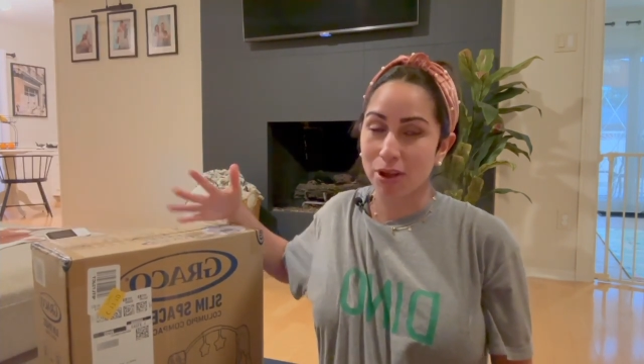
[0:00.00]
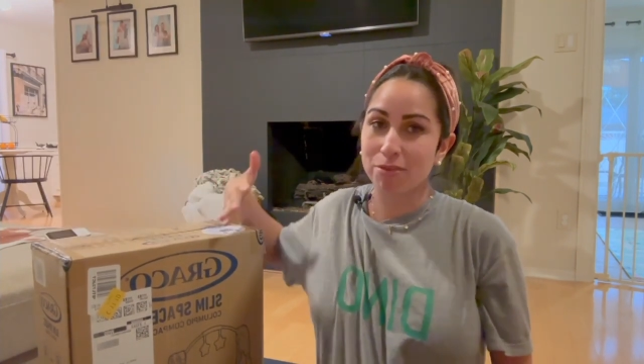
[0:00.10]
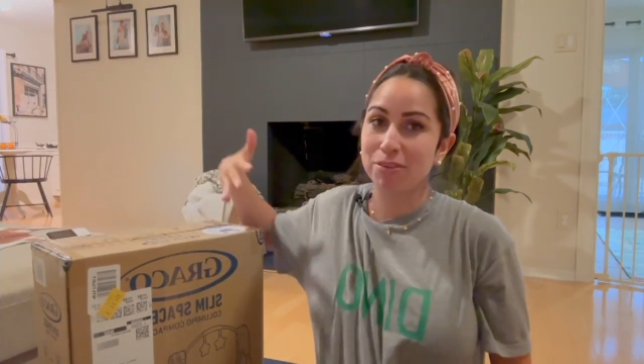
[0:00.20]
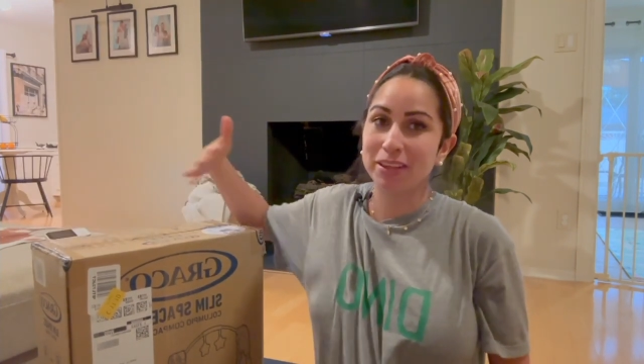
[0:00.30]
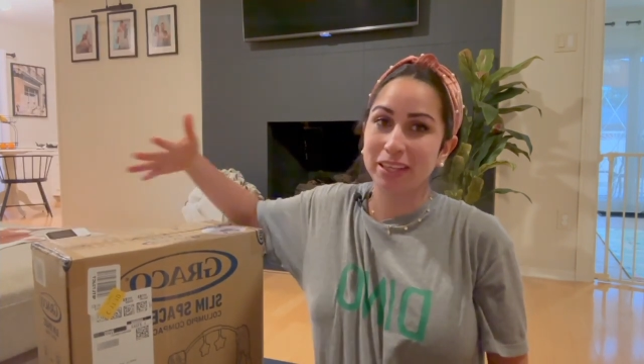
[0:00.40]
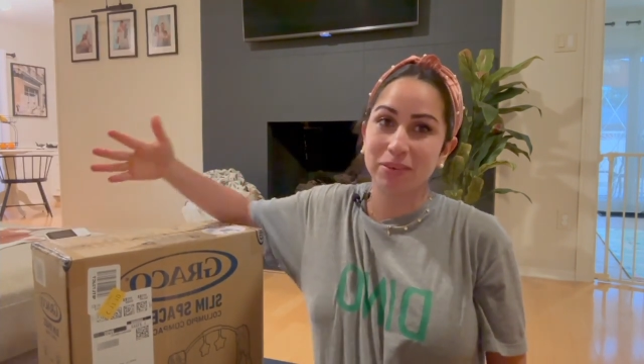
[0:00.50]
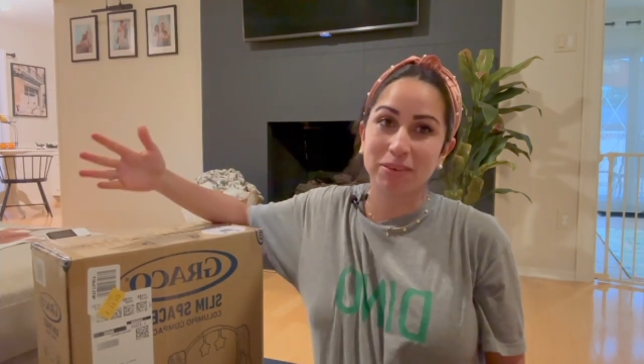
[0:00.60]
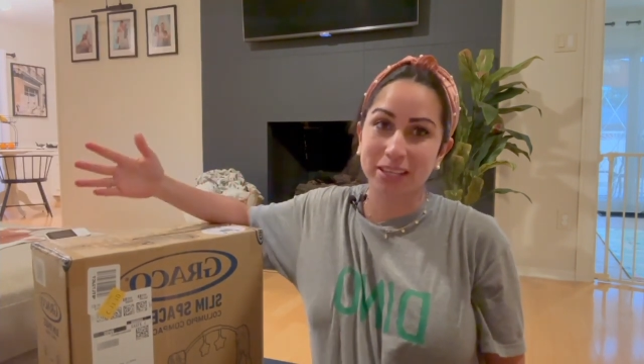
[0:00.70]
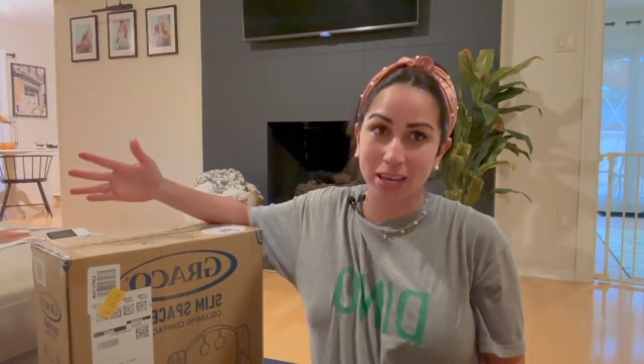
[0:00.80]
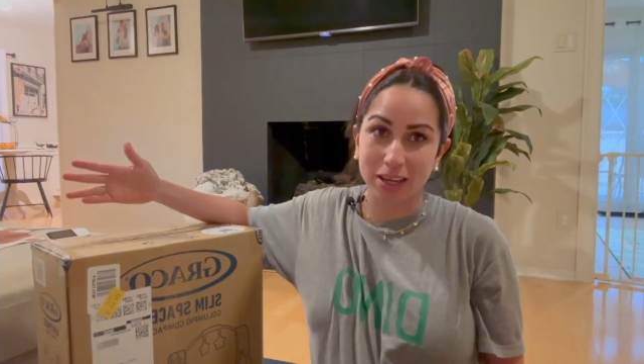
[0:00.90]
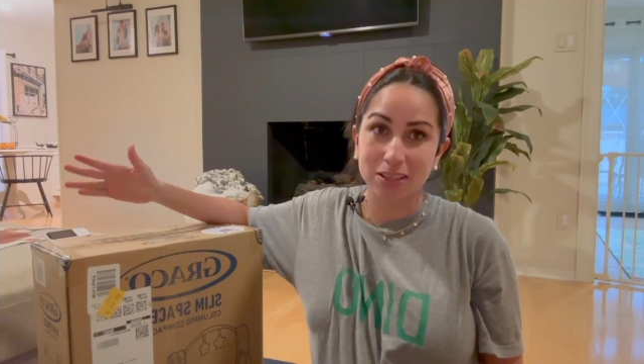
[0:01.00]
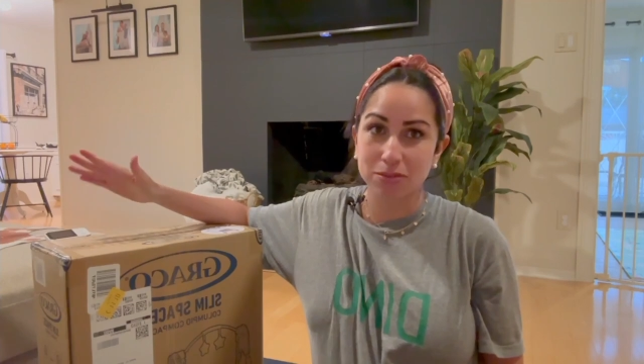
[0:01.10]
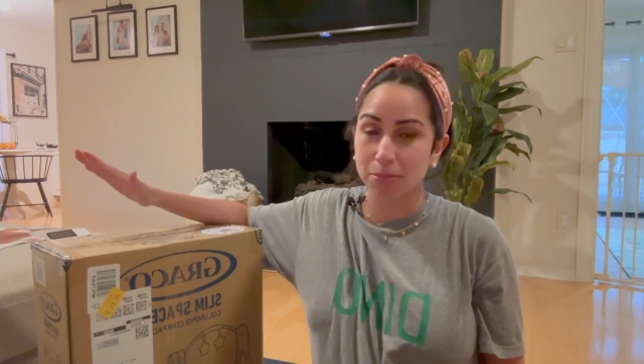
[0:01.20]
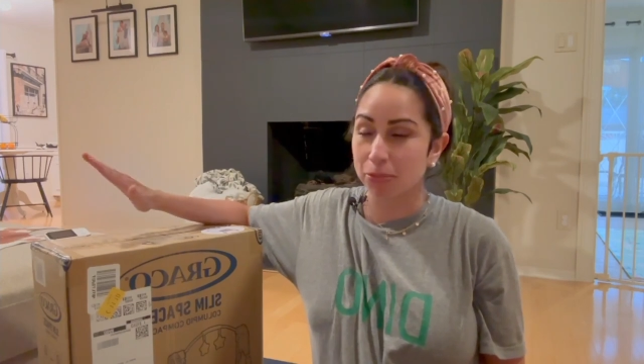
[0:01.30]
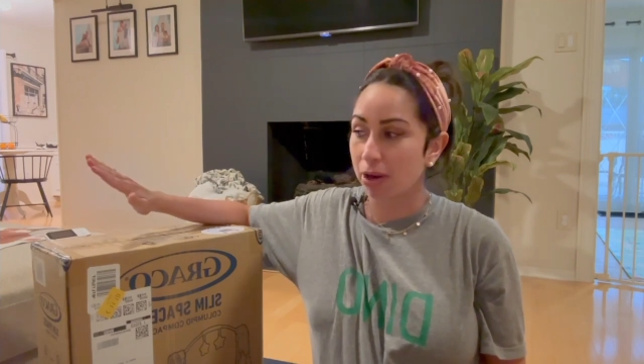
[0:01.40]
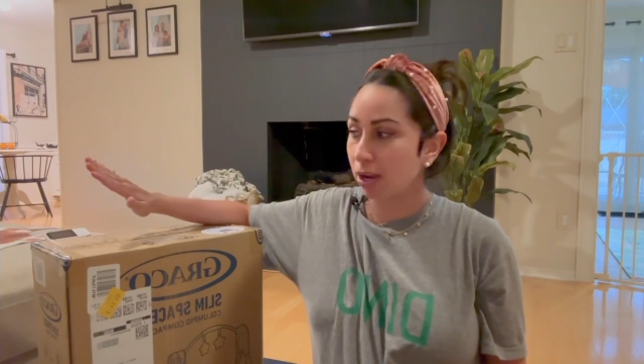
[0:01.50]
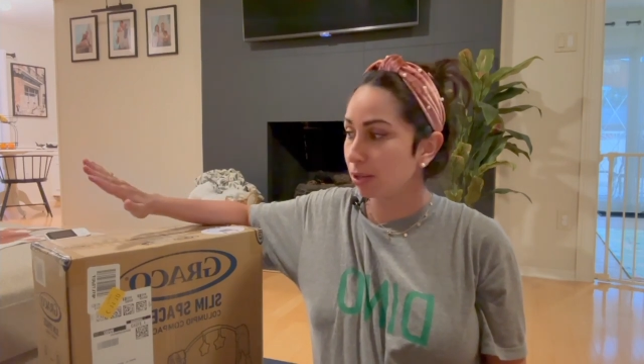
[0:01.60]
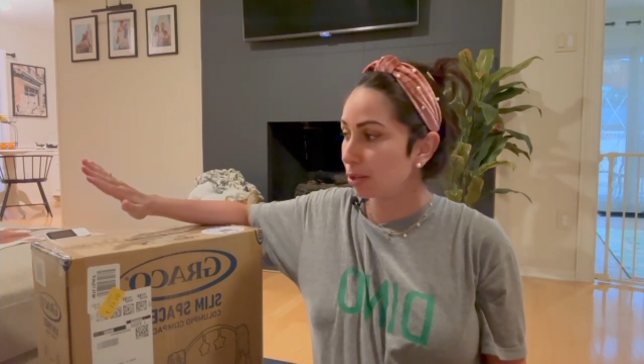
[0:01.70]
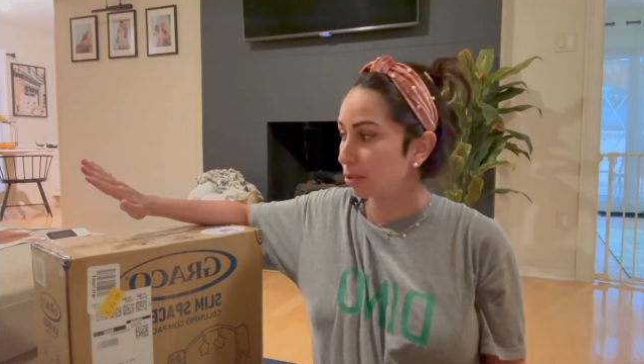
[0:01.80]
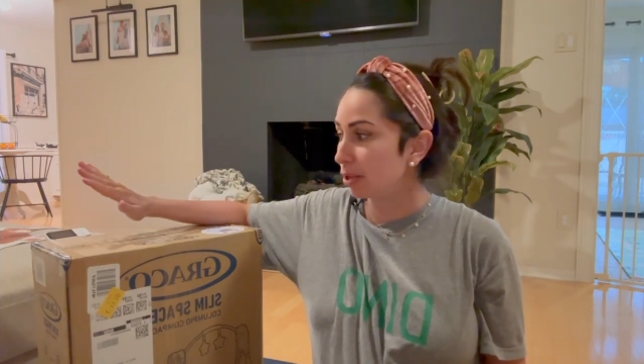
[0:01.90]
everything we get is from
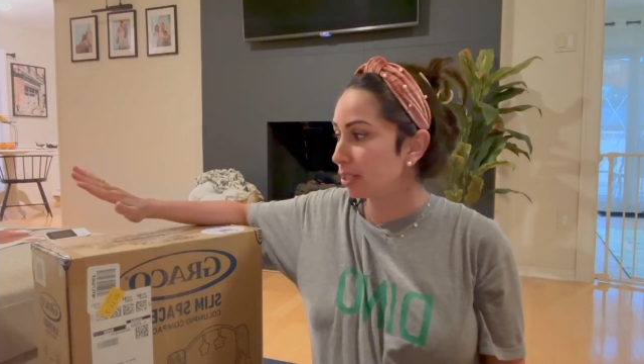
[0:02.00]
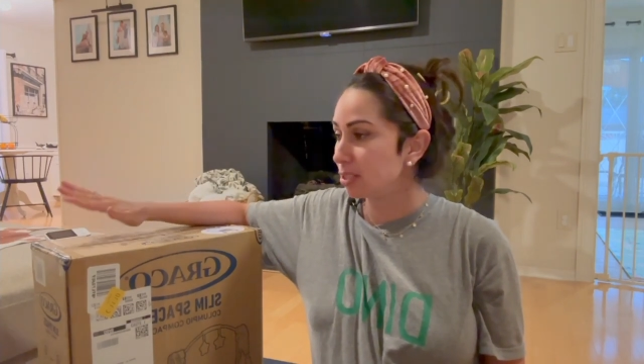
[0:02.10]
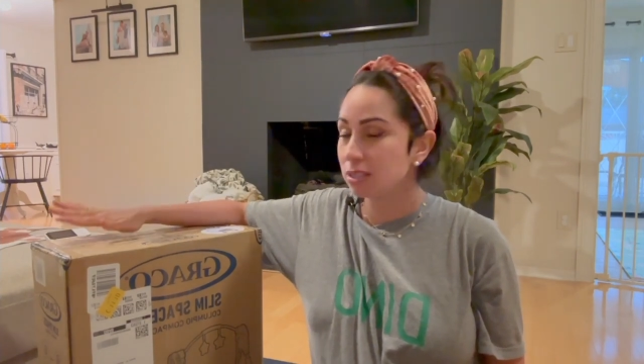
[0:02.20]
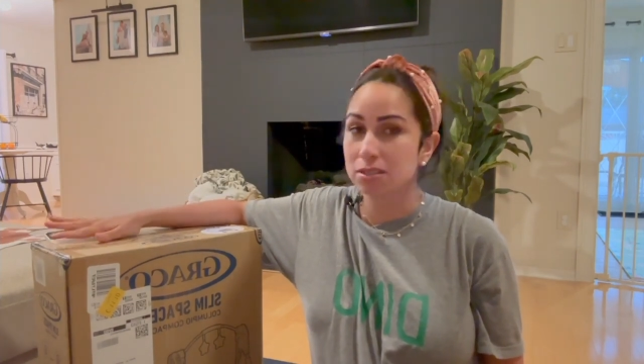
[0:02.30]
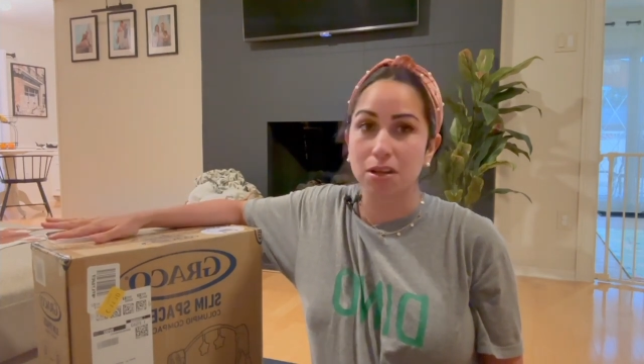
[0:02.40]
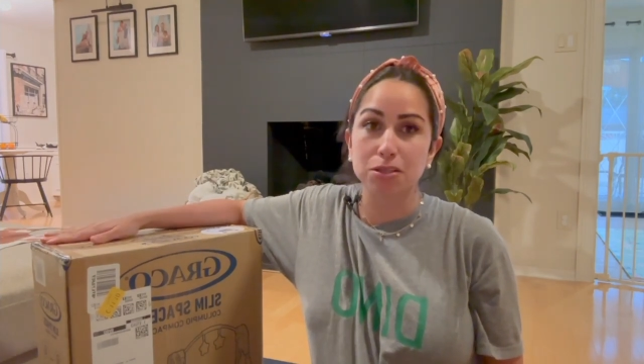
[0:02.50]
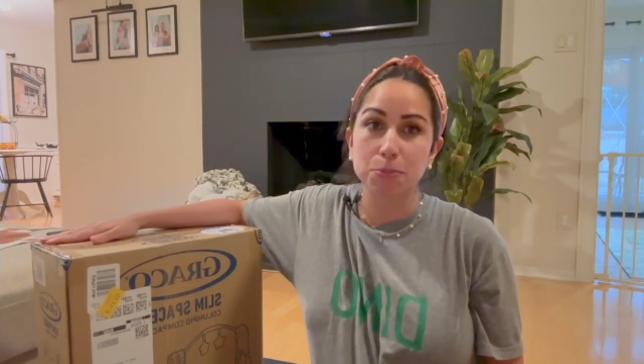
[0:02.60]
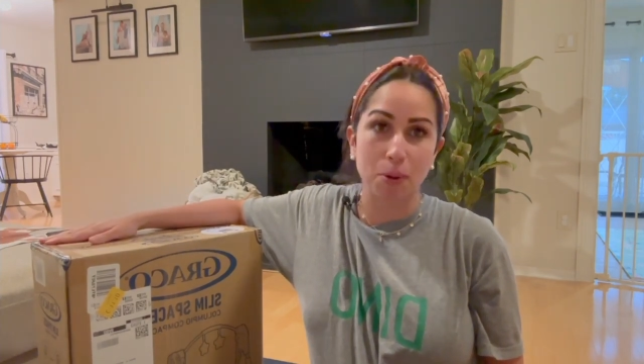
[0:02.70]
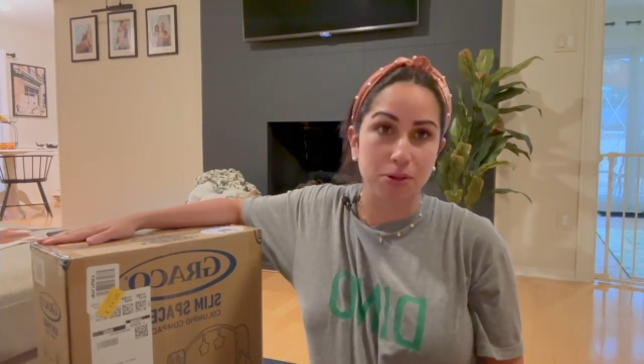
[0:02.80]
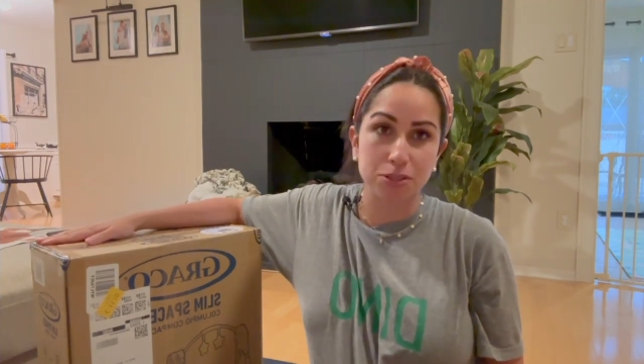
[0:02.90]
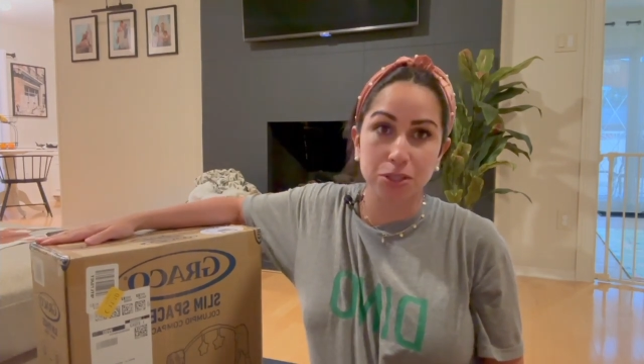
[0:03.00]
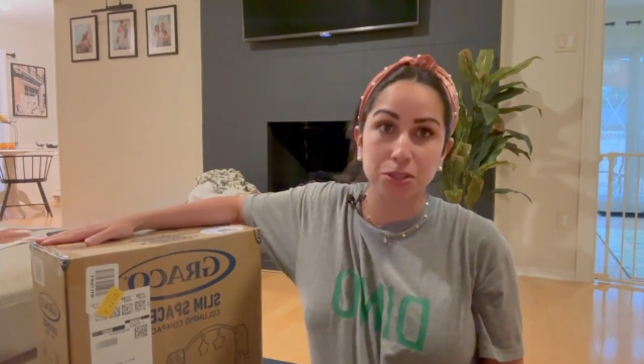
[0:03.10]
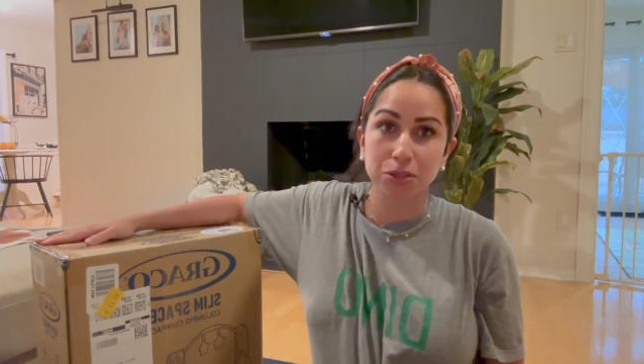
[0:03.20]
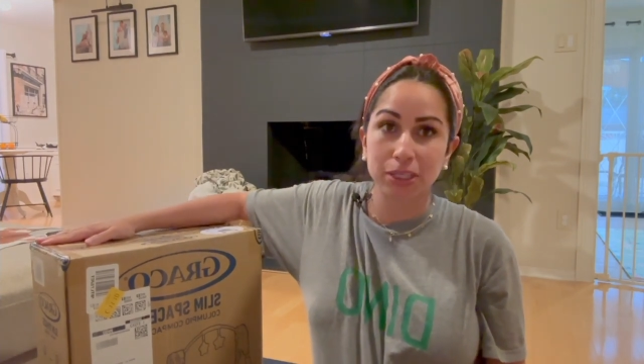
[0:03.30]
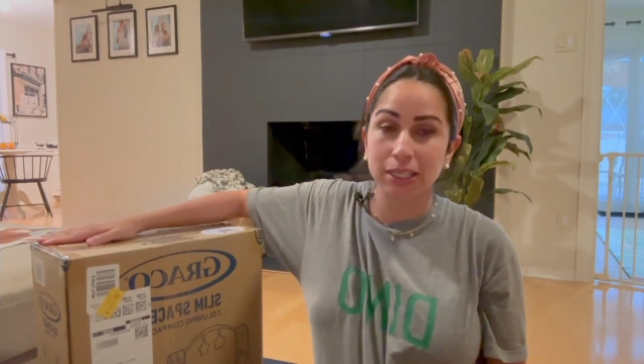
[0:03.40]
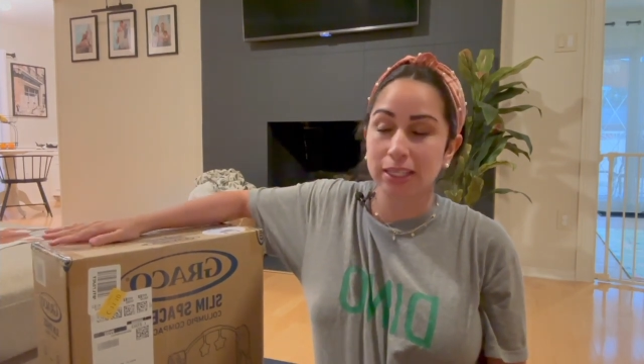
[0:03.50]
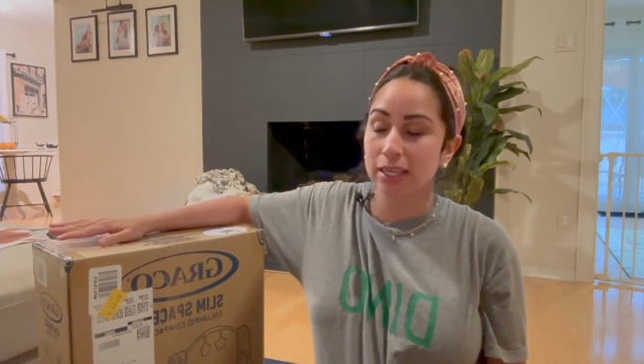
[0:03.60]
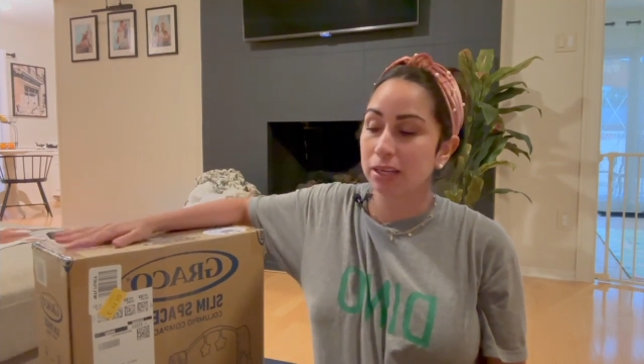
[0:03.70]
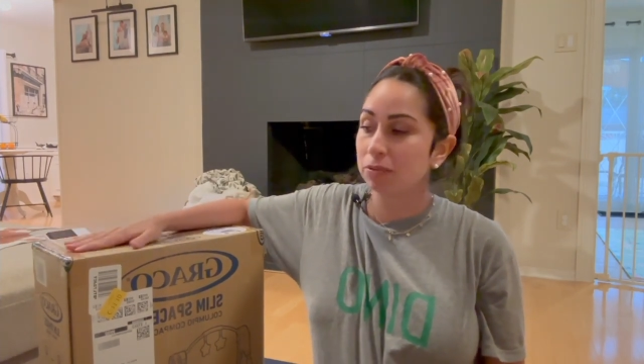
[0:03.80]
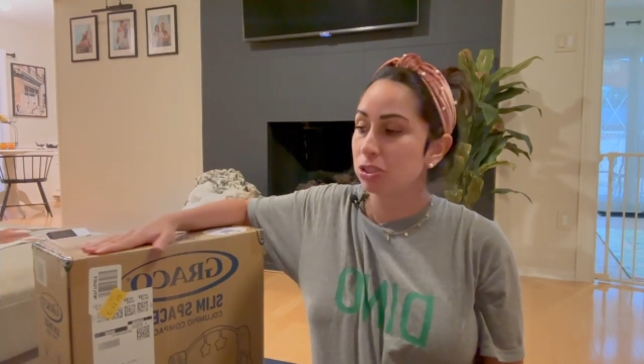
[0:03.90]
Graco and this is not sponsored or anything.